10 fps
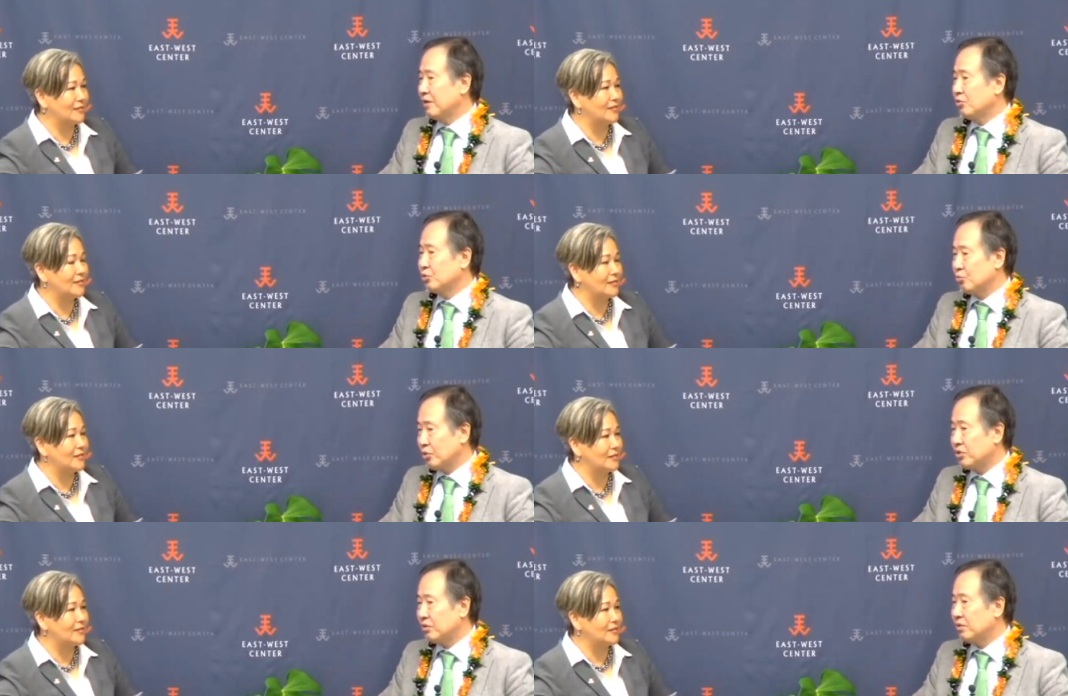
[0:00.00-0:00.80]

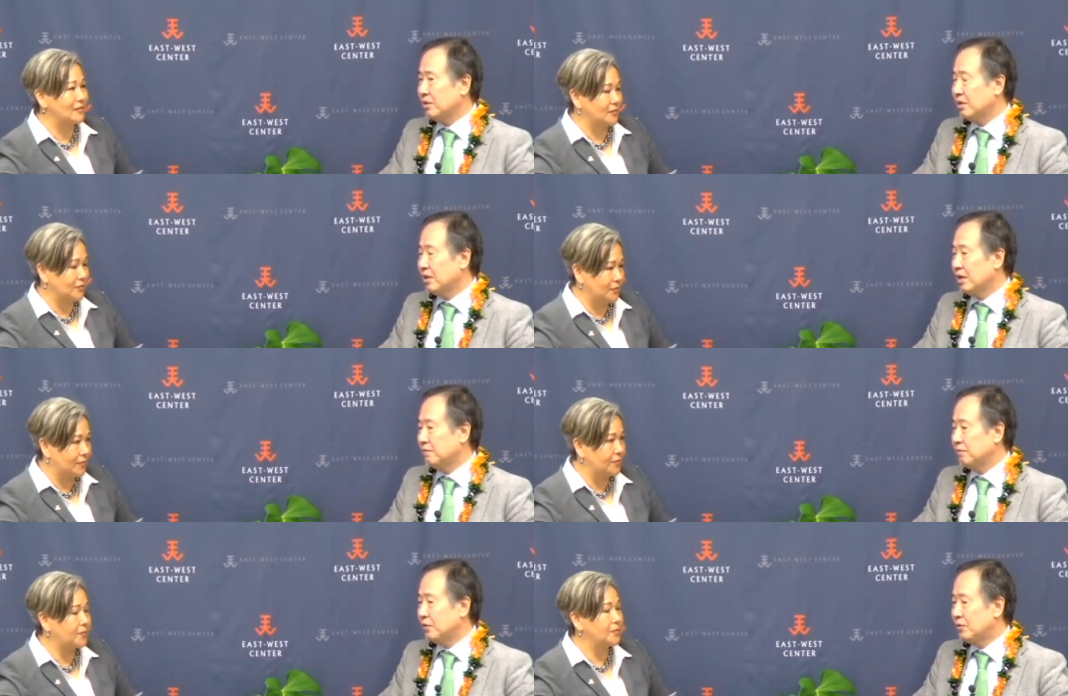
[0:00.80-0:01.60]
Speaker 1: consequential uh,
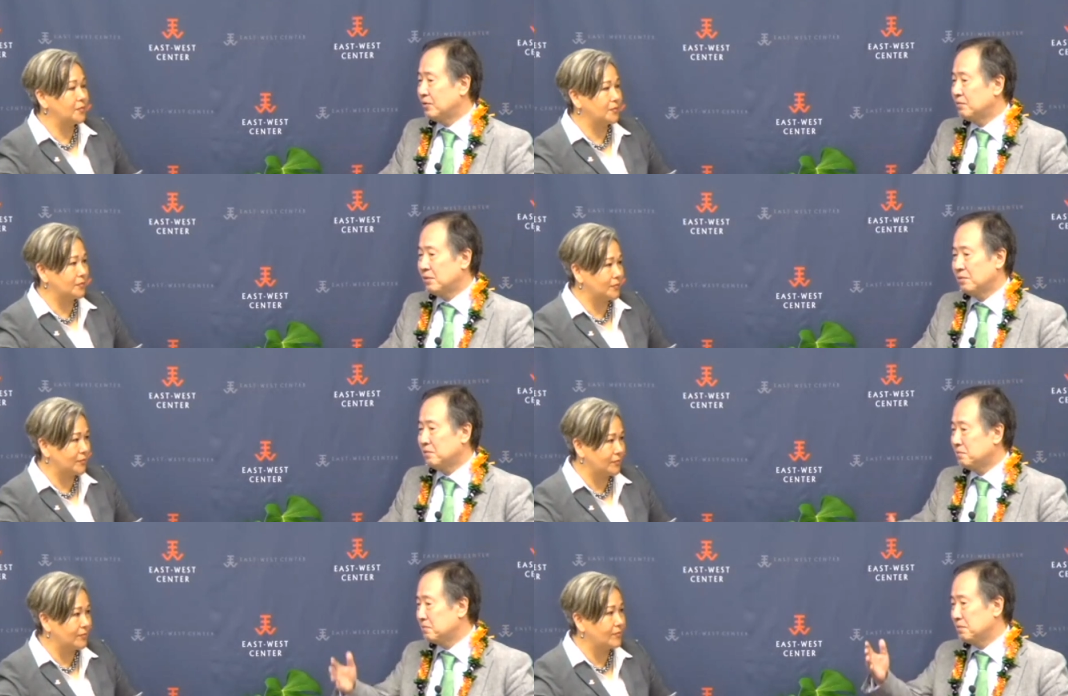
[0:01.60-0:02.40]
for
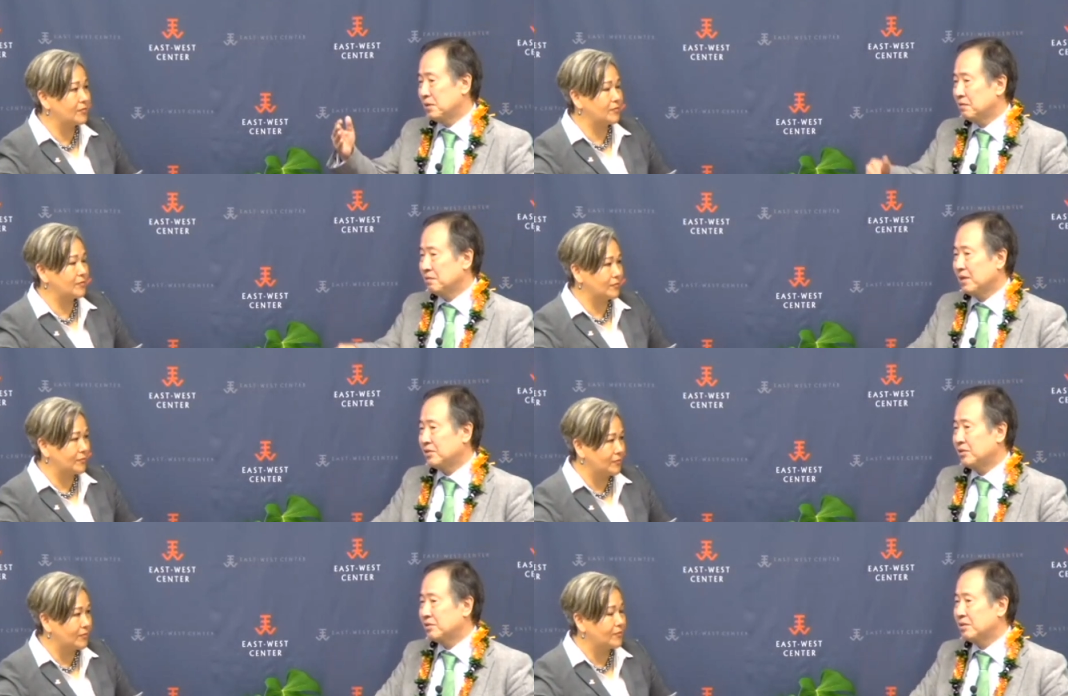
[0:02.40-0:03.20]
for you know not
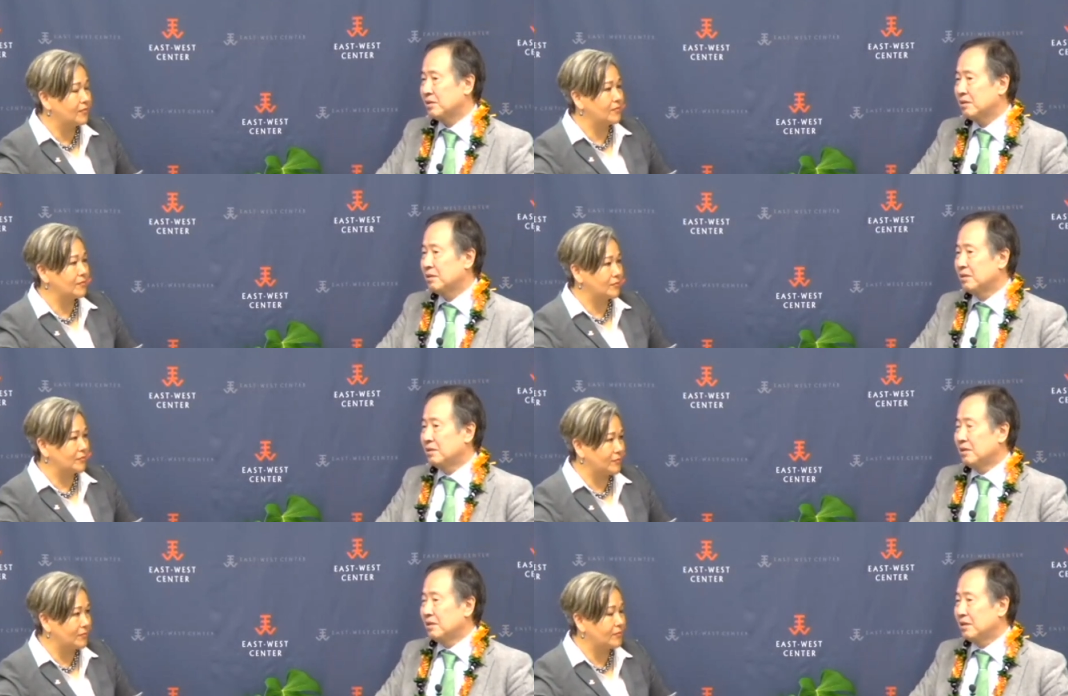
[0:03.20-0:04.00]
just
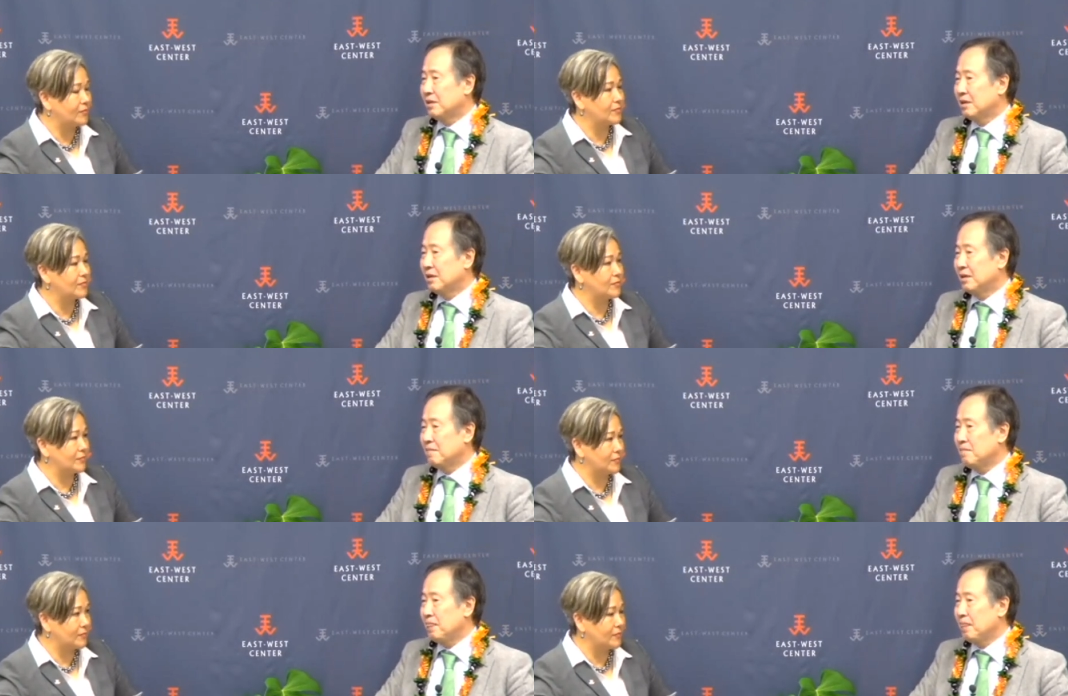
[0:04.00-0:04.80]
uh,
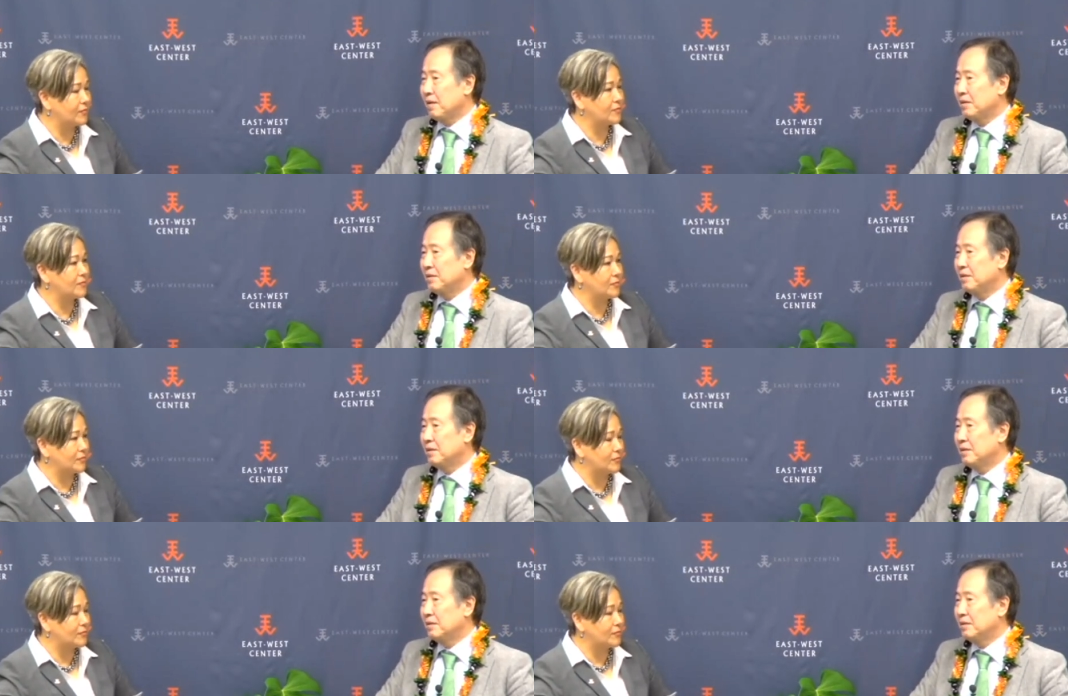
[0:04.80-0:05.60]
um,
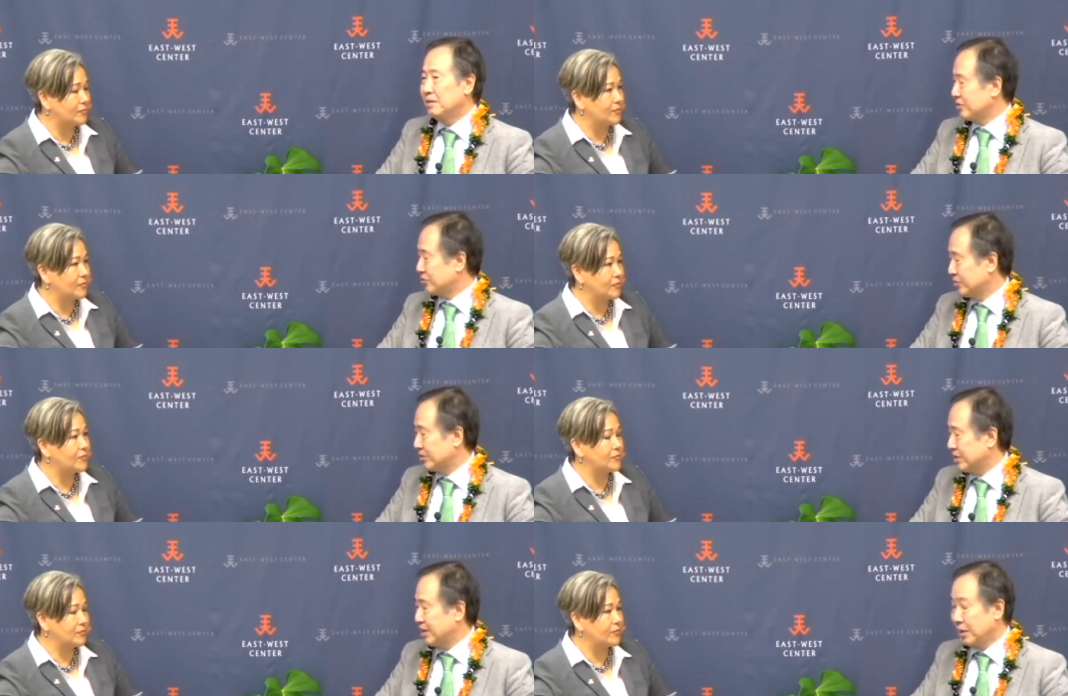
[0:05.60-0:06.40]
national
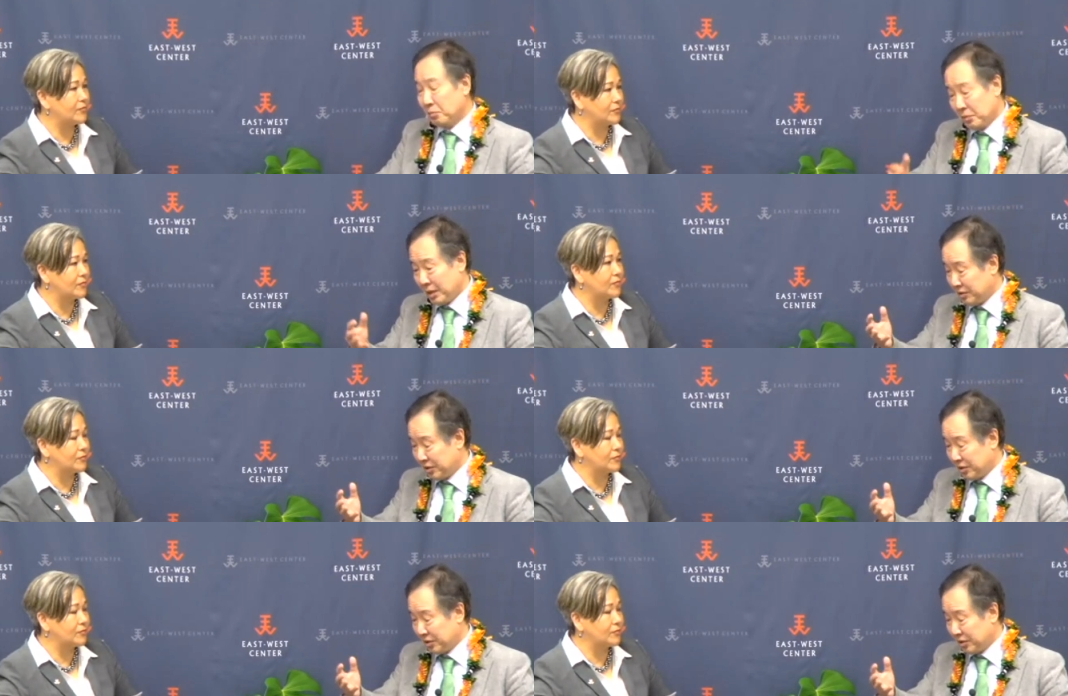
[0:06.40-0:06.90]
society, or not